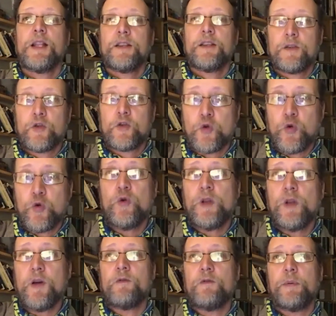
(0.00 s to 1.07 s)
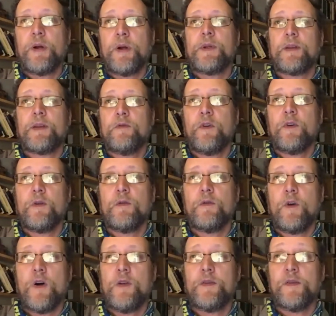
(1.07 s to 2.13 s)
calling on Republican
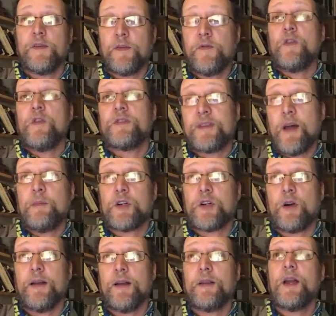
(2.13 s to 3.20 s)
voters to vote Democrat